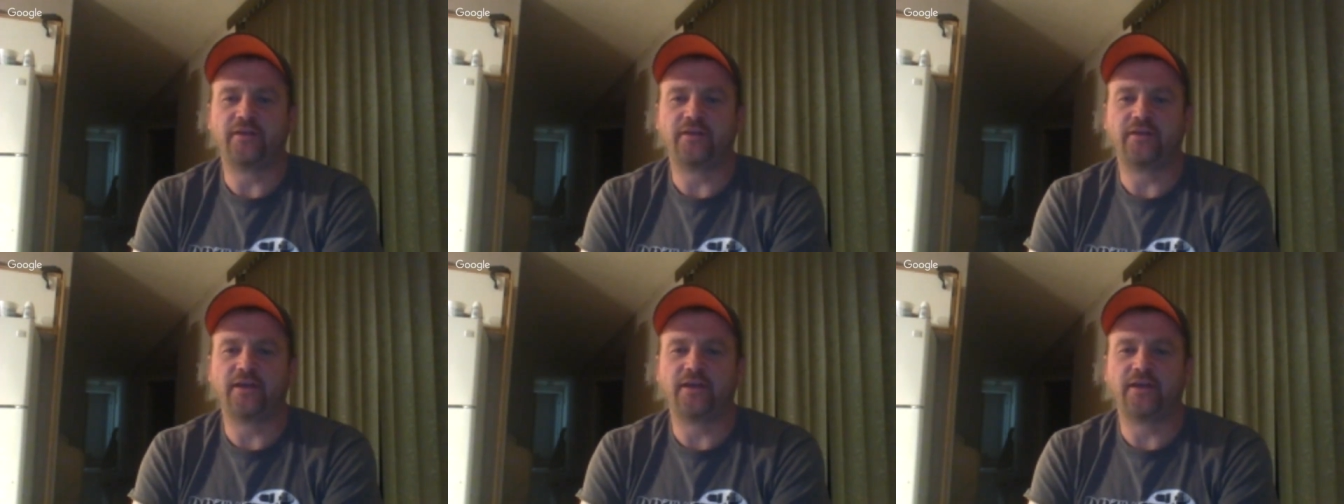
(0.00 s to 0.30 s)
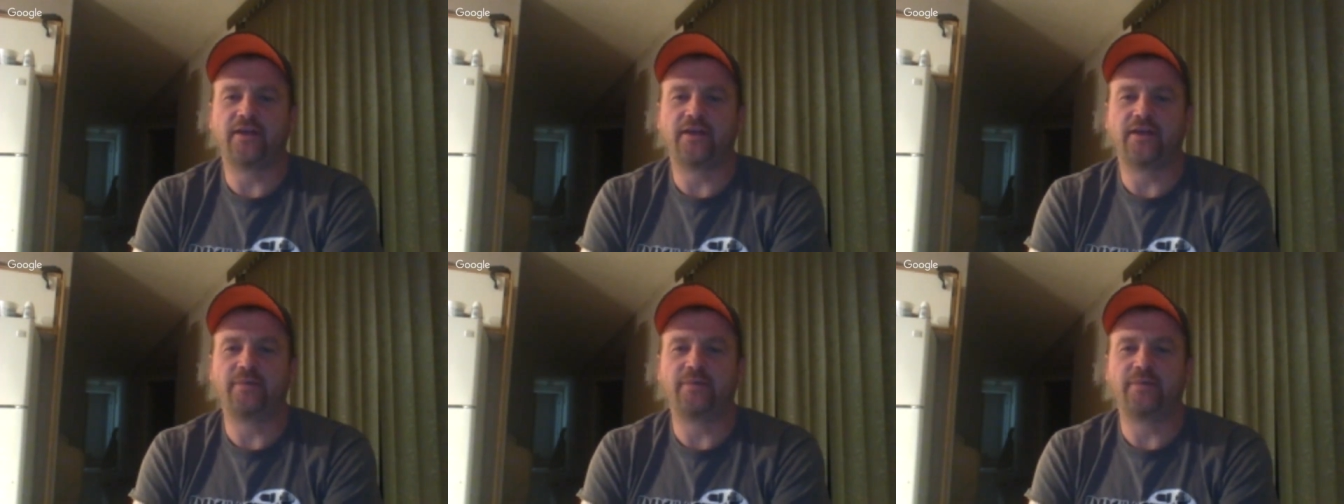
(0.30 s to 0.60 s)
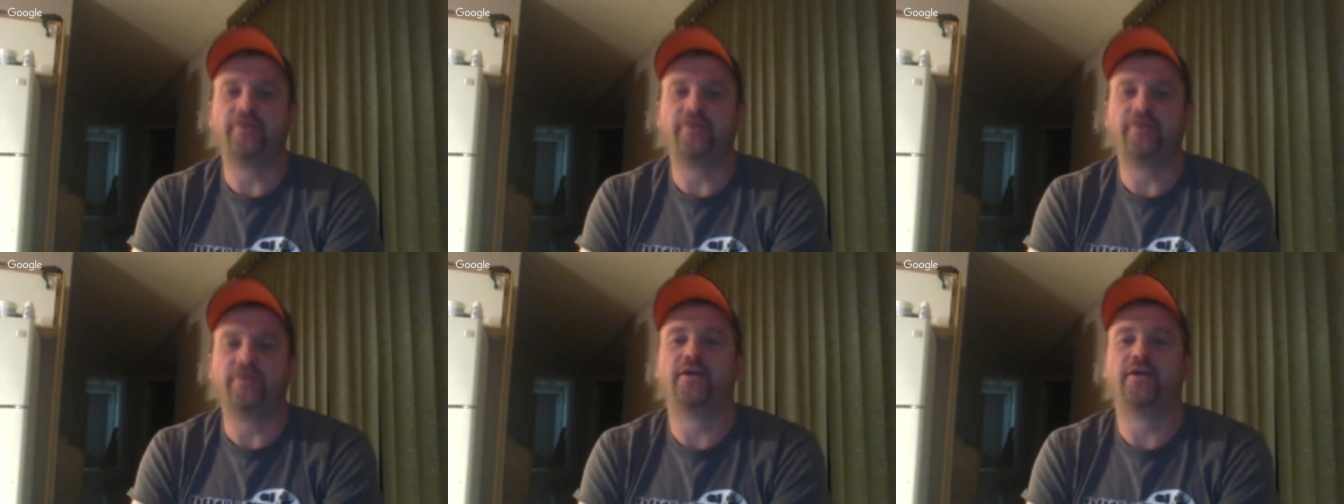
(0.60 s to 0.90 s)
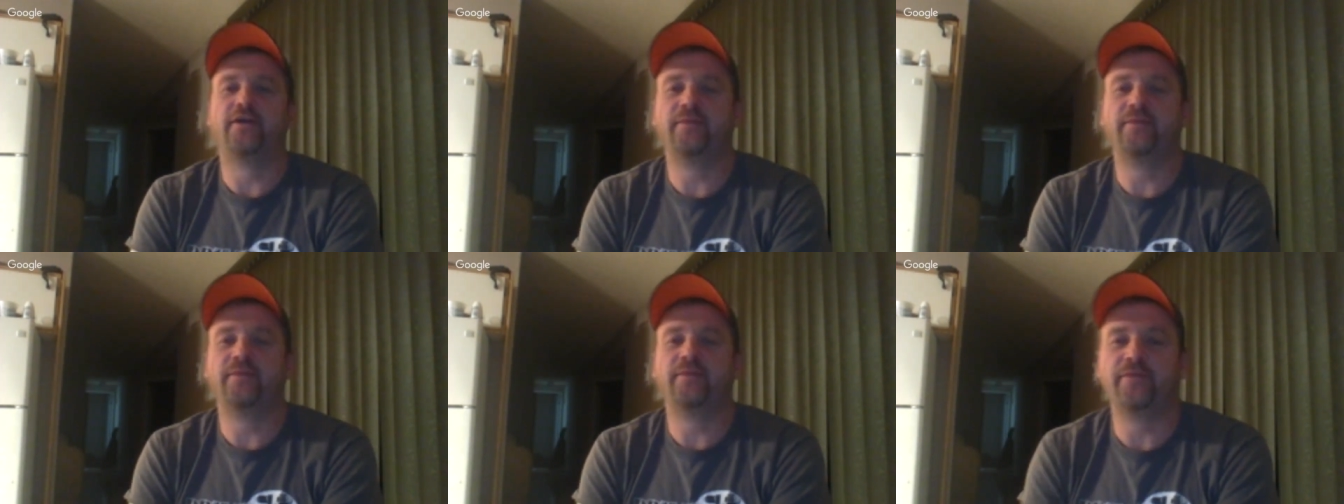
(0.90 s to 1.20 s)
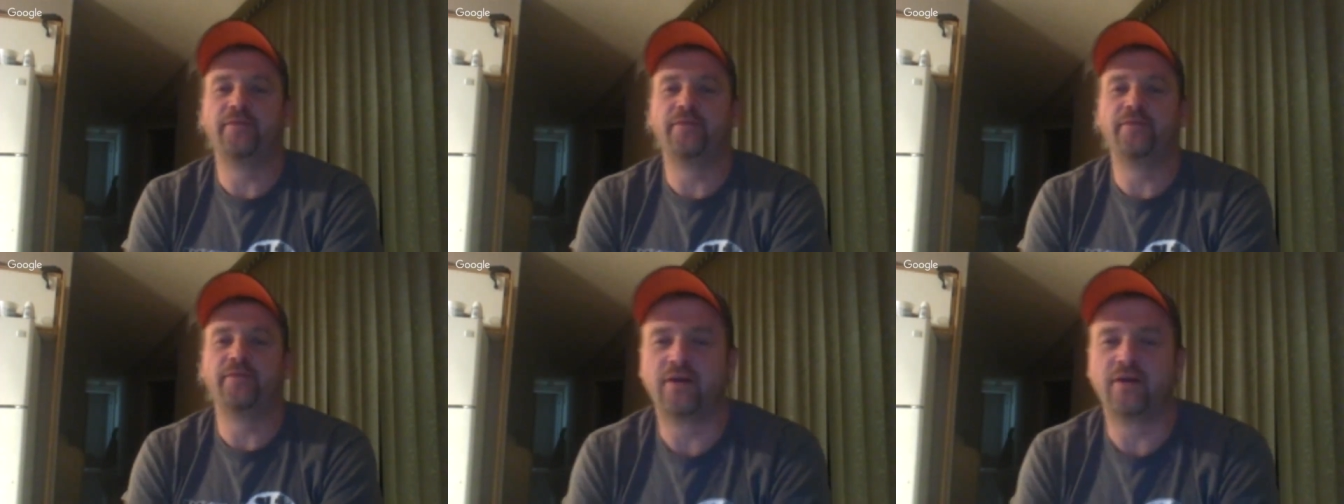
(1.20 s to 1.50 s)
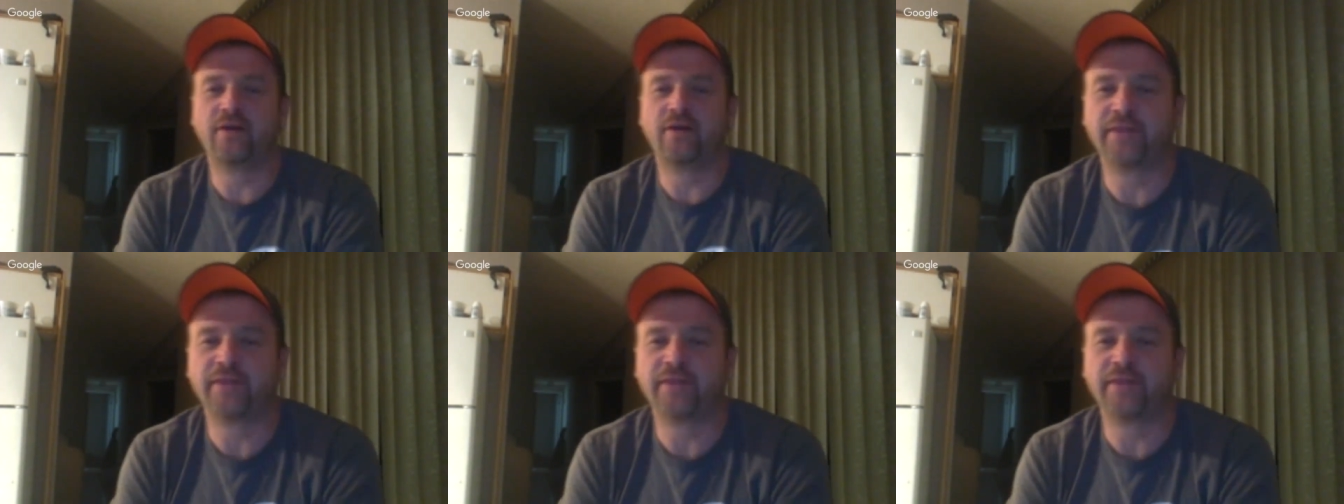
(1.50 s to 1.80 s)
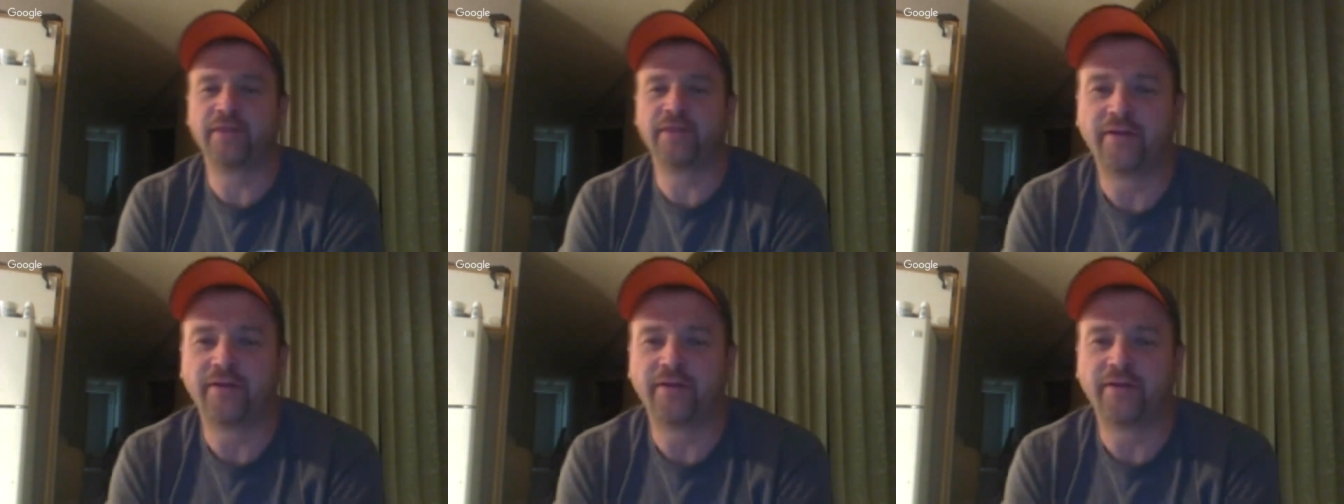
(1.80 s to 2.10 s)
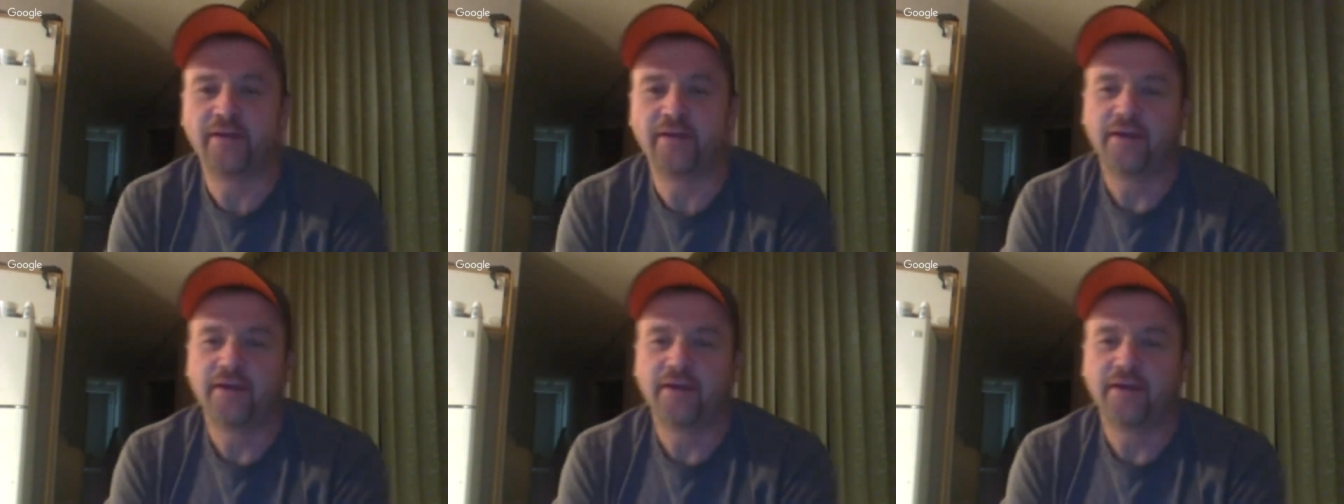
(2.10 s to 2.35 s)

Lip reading: Yeah, I remember. I remember your comment there.